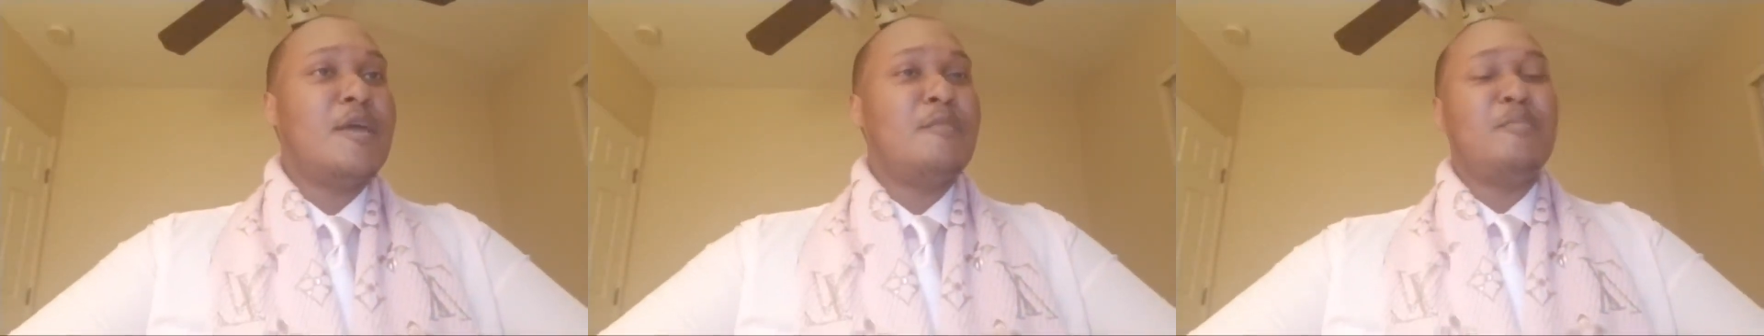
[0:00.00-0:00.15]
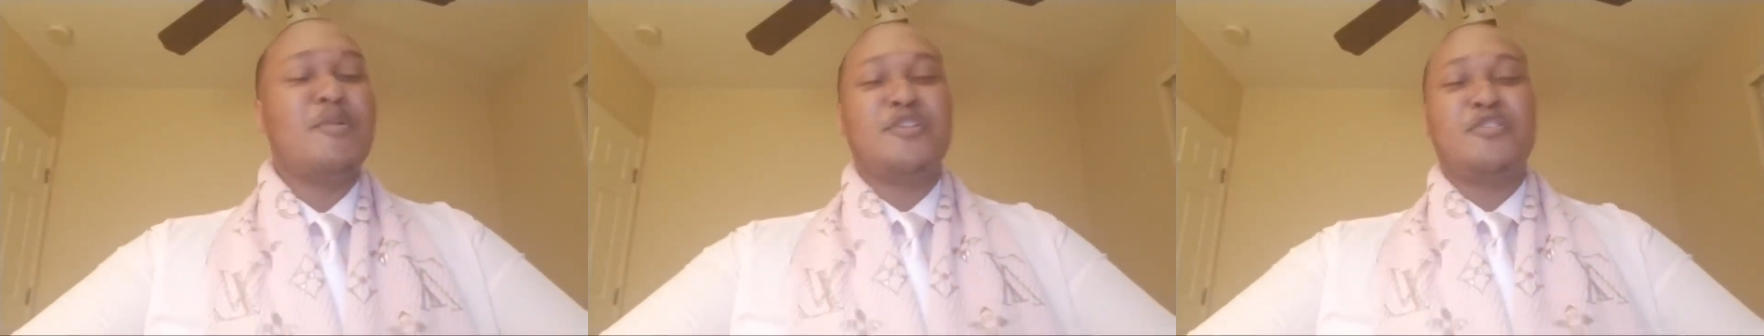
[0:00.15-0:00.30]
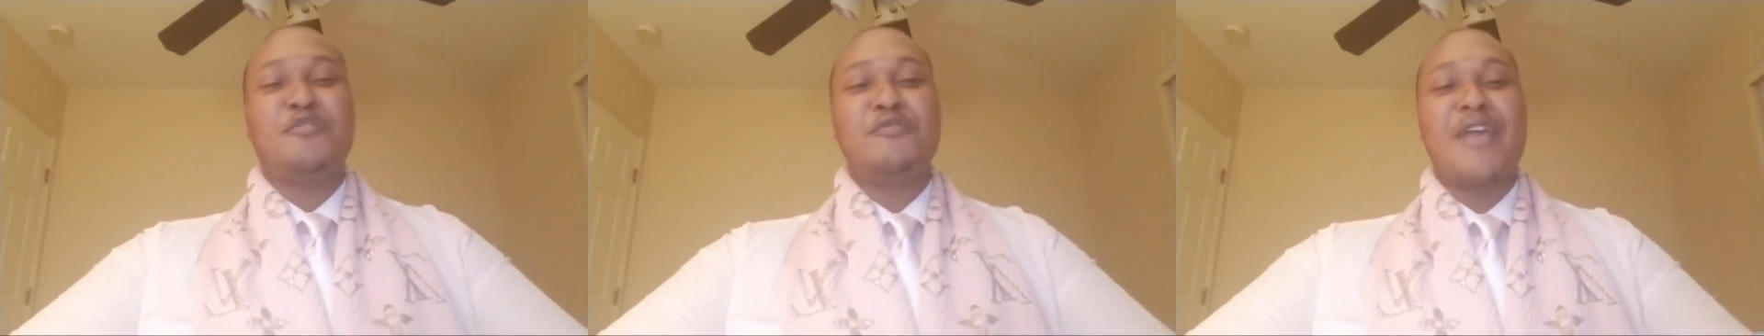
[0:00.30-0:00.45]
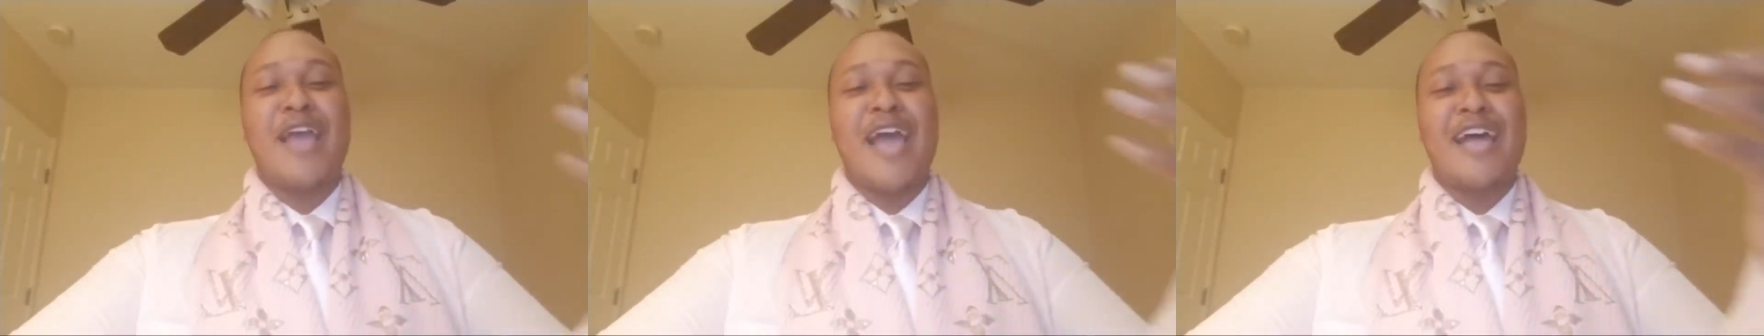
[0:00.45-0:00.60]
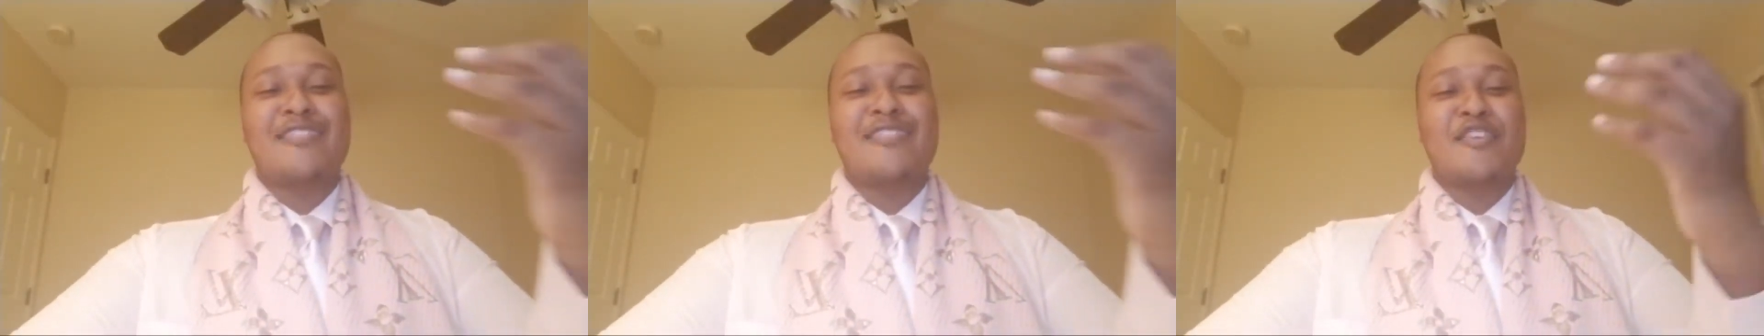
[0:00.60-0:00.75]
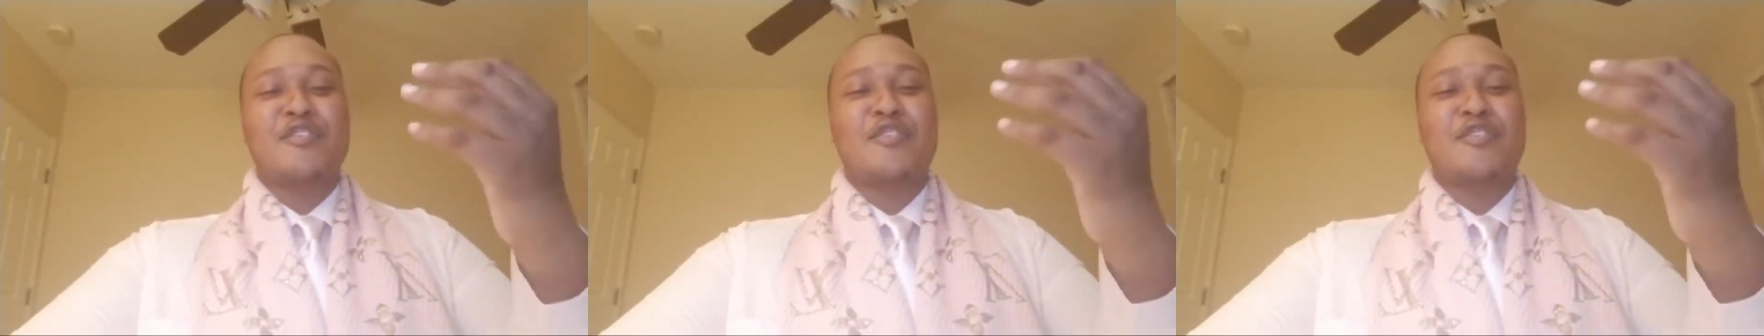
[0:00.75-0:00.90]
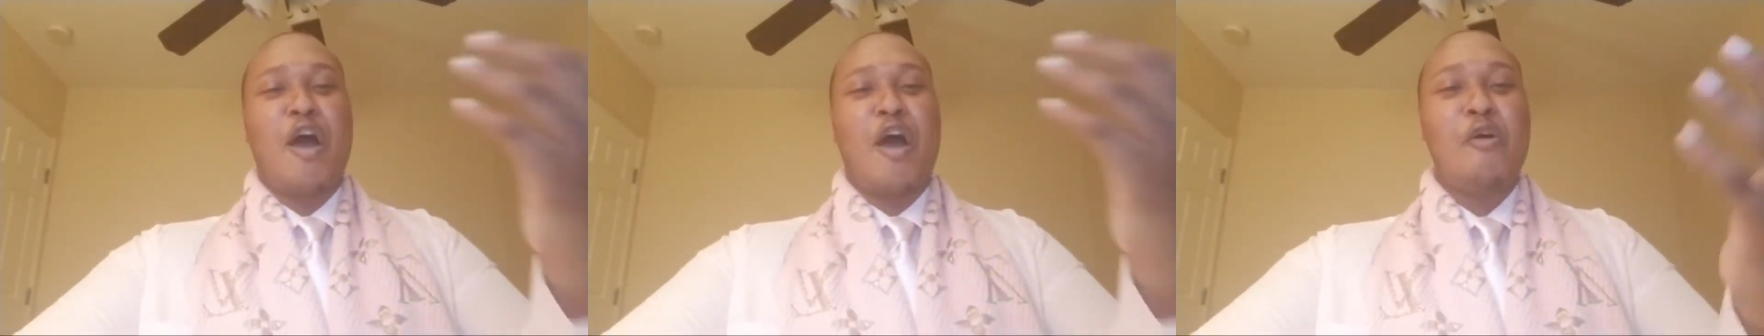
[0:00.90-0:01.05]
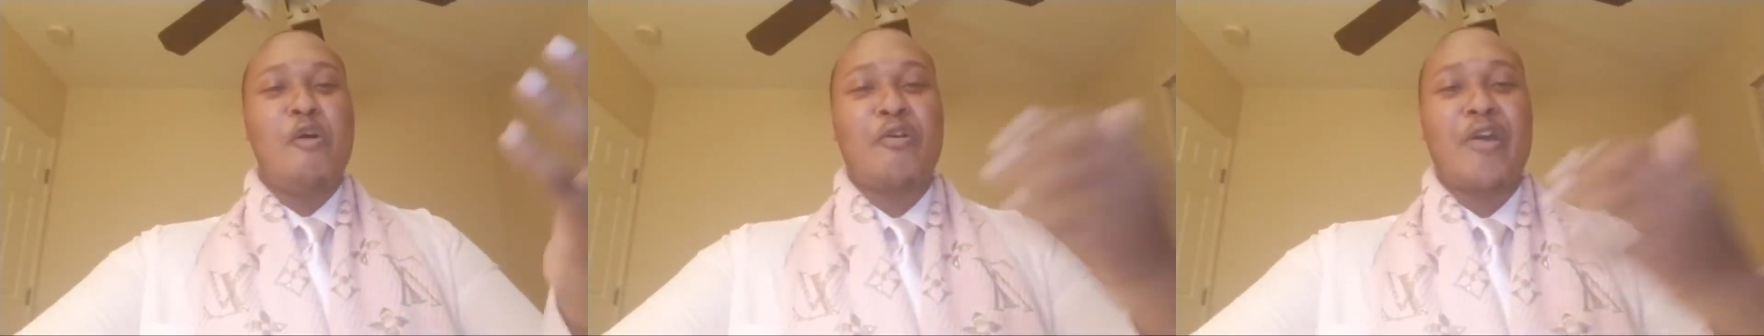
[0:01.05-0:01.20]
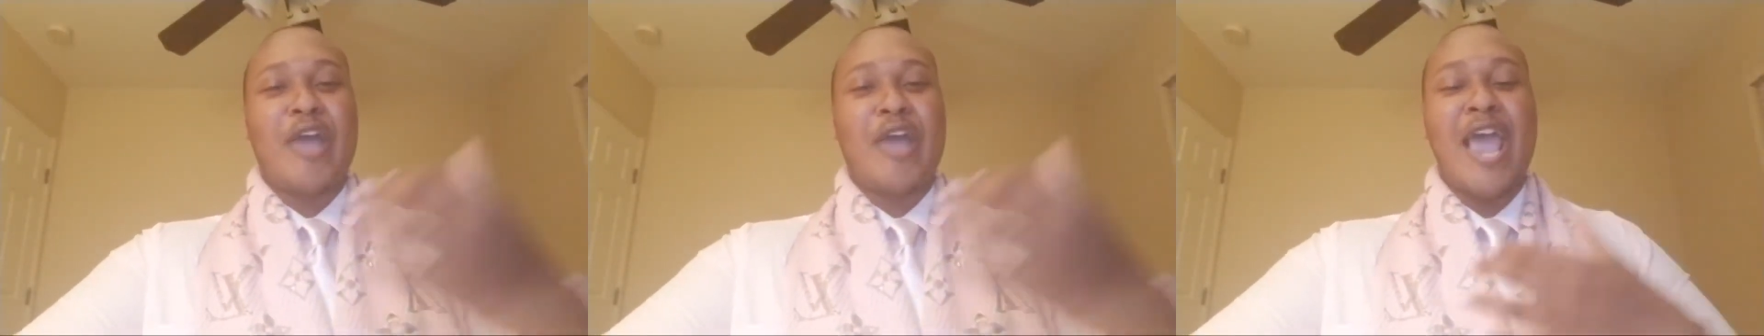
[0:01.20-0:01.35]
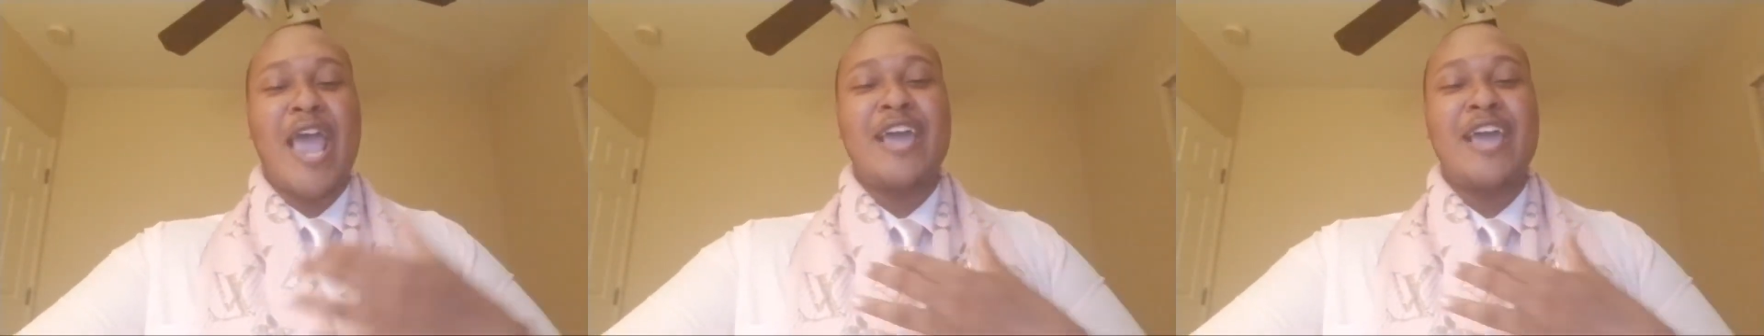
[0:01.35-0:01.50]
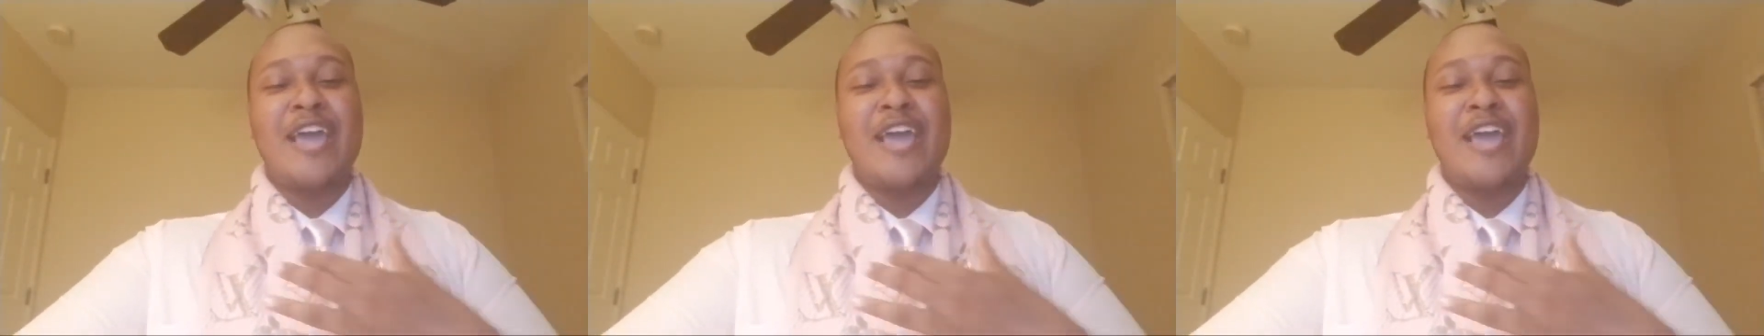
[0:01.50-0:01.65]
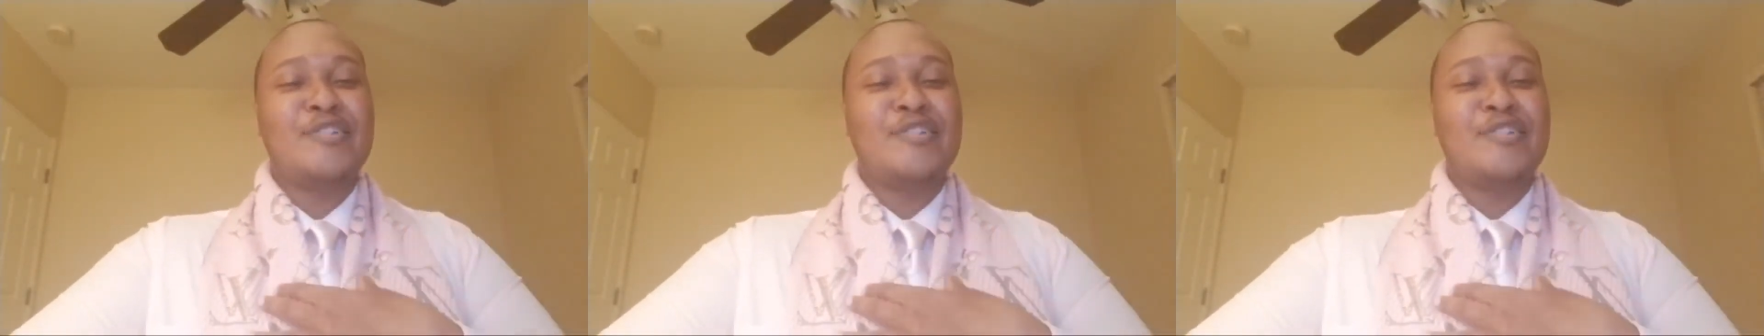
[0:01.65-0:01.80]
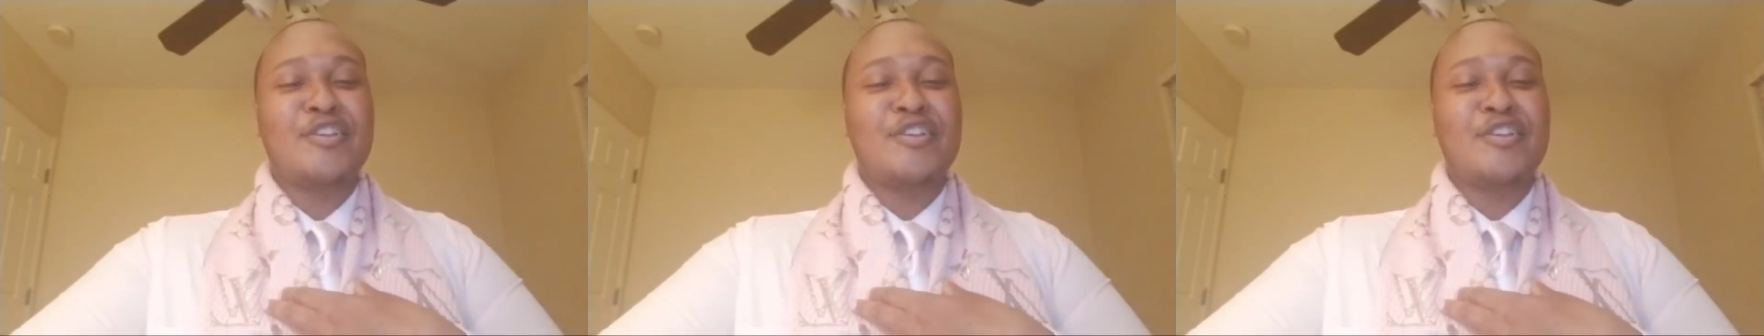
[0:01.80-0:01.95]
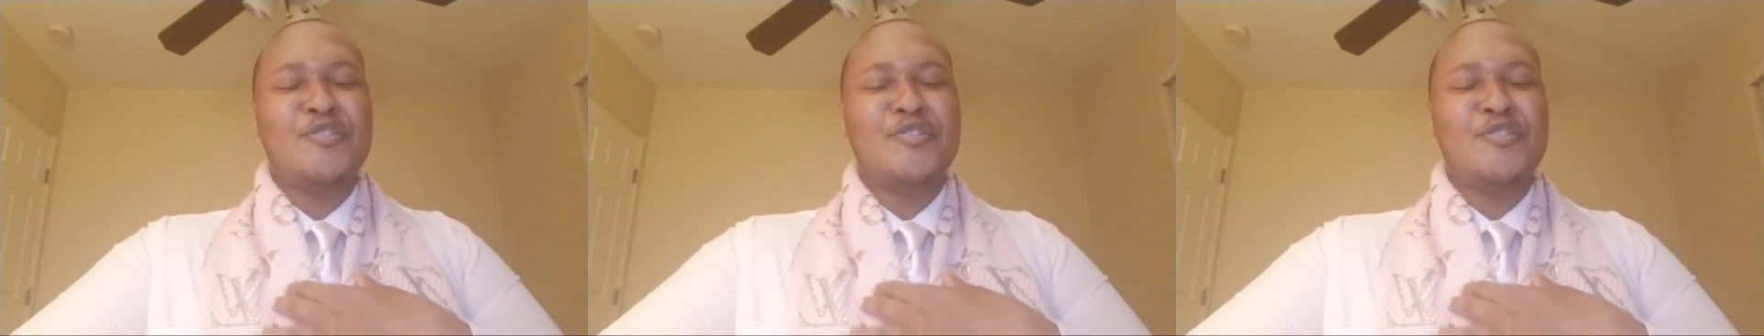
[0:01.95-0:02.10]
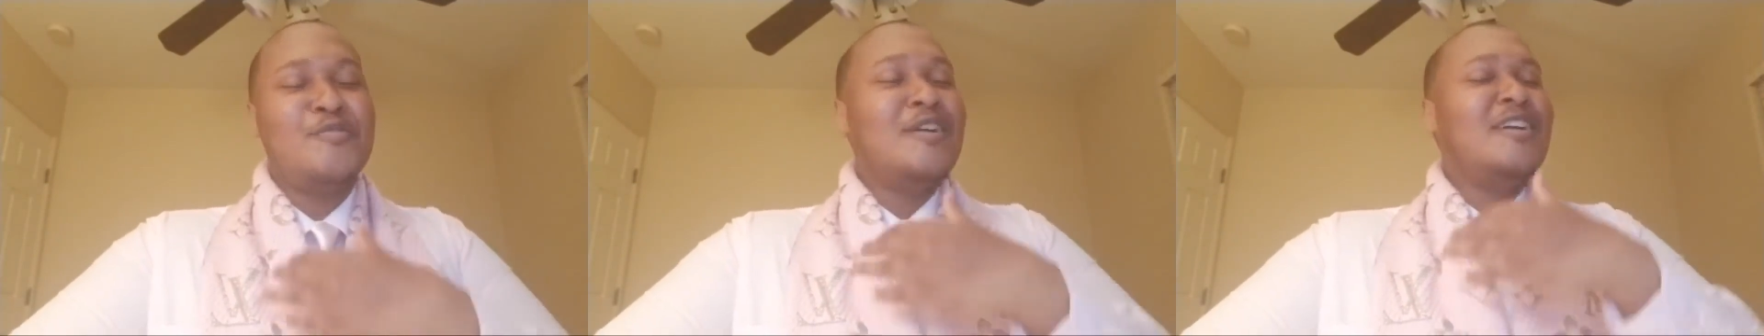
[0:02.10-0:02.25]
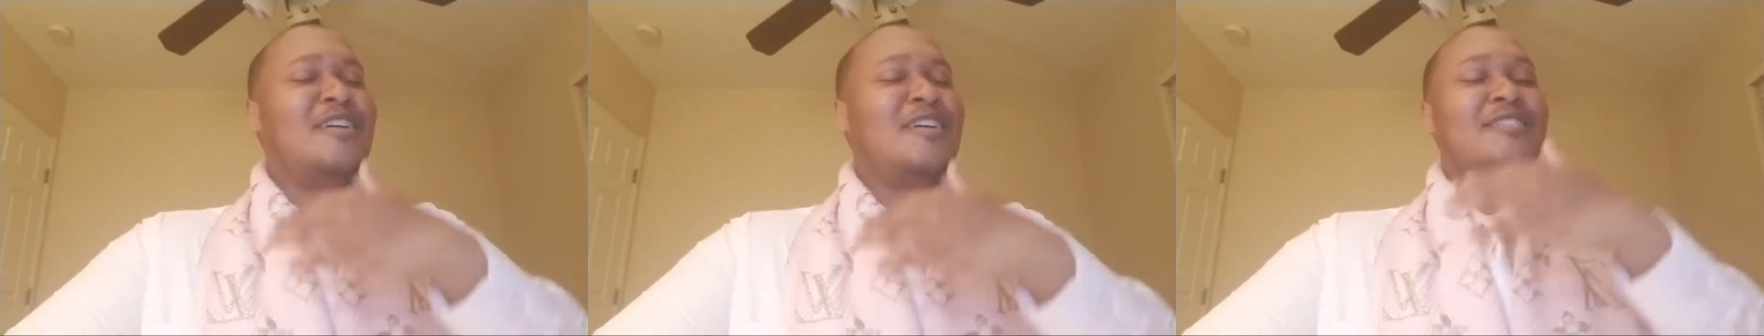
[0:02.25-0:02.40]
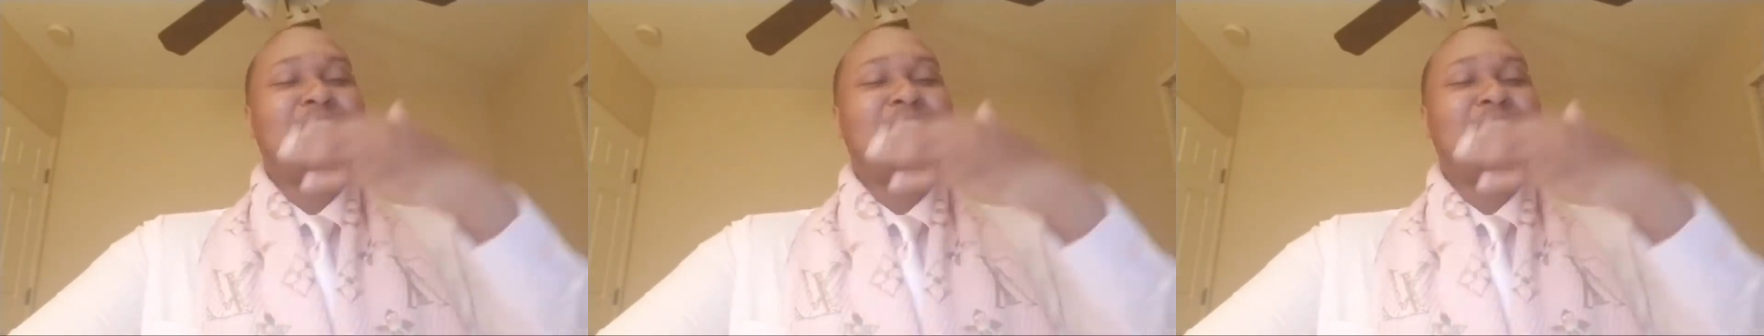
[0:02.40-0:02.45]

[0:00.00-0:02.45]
But you got this whole catering to you,